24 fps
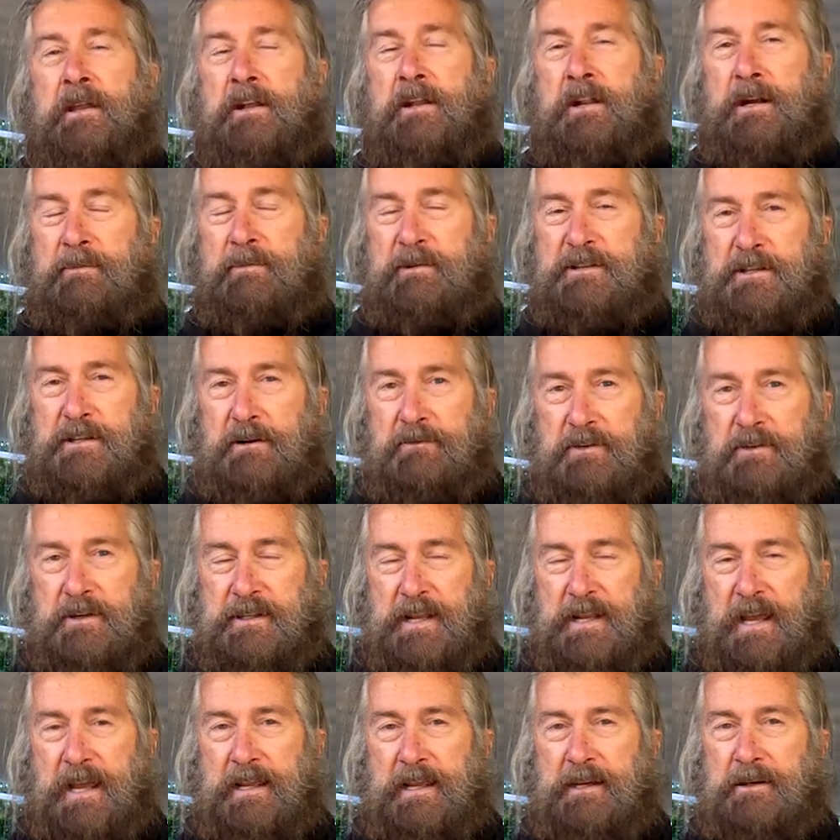Got to be
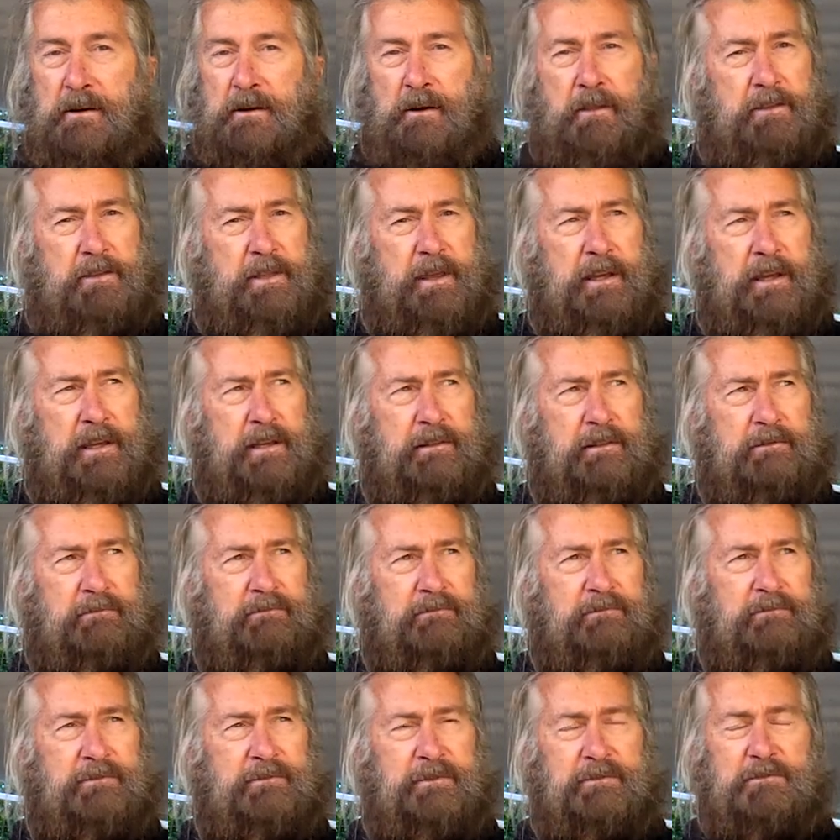self-contained, I think.
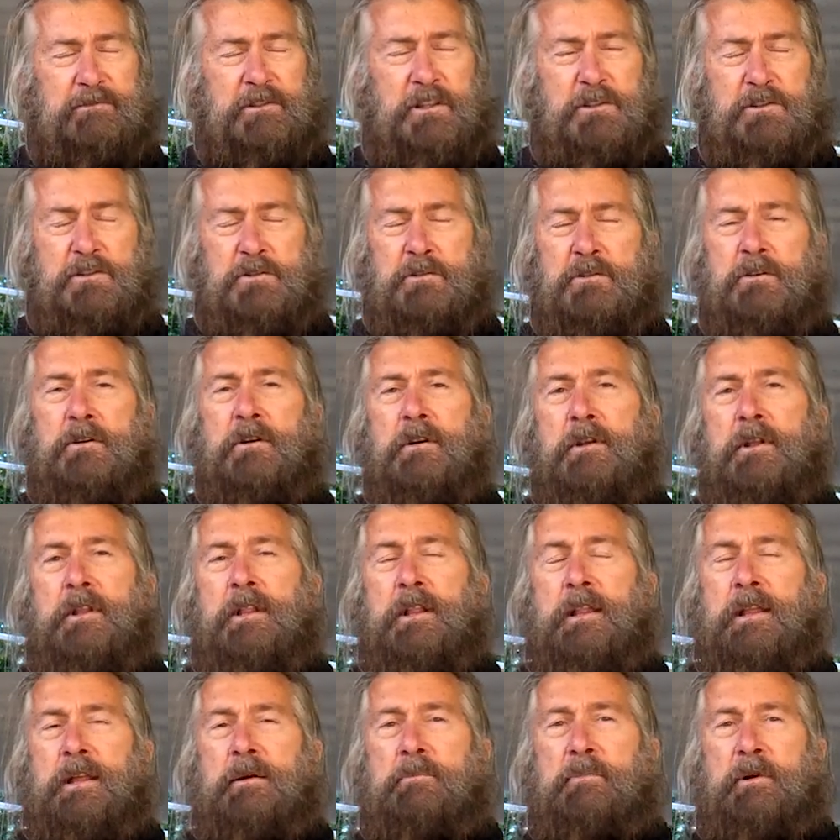I'm not sure.
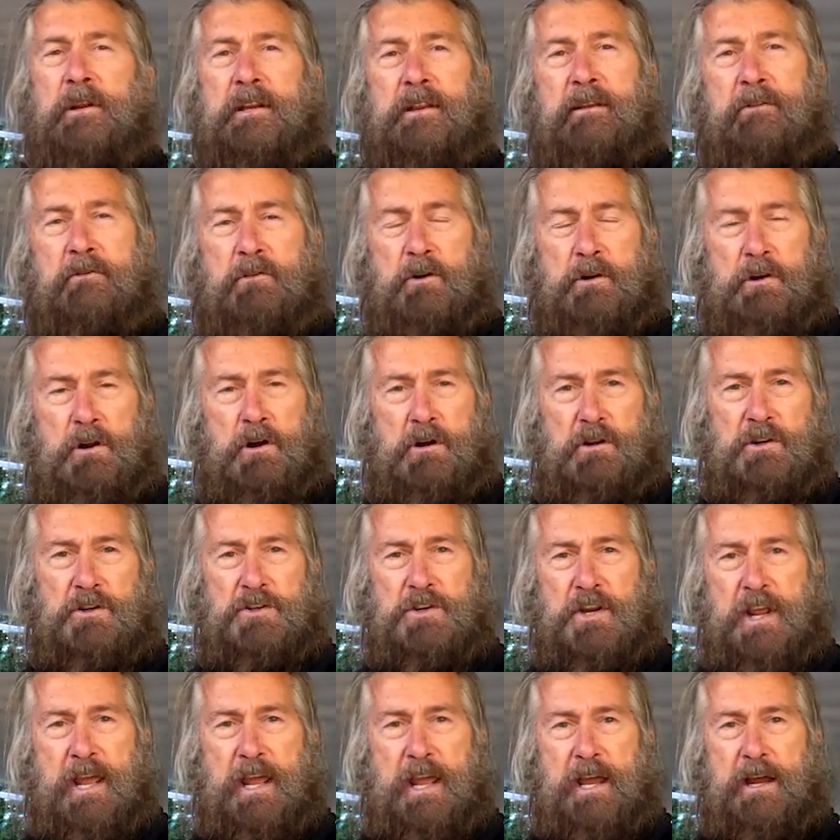But you've got hot
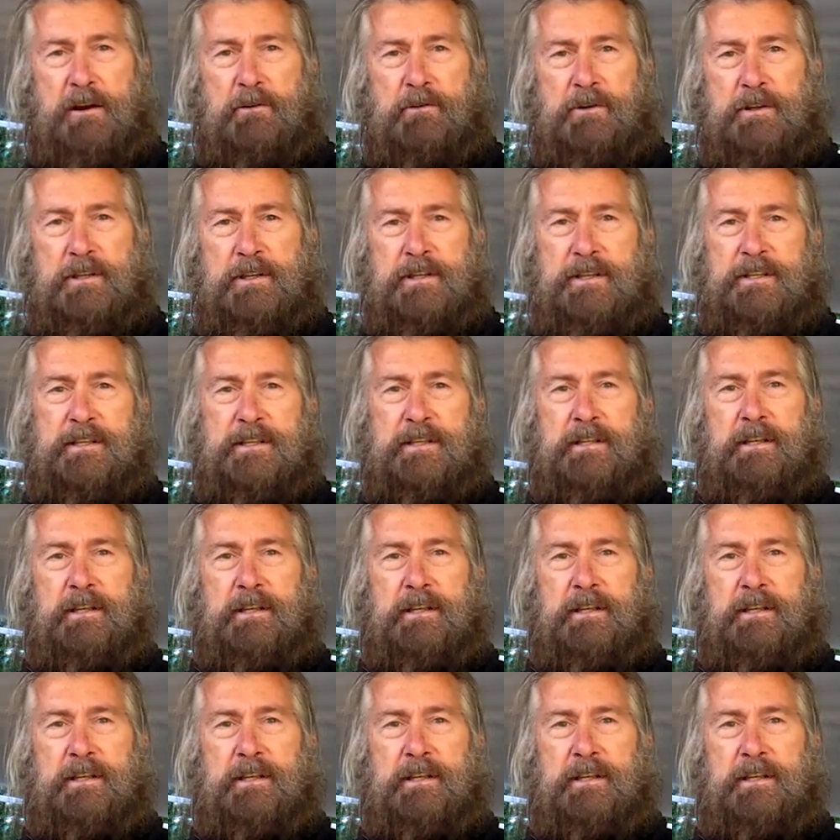showers,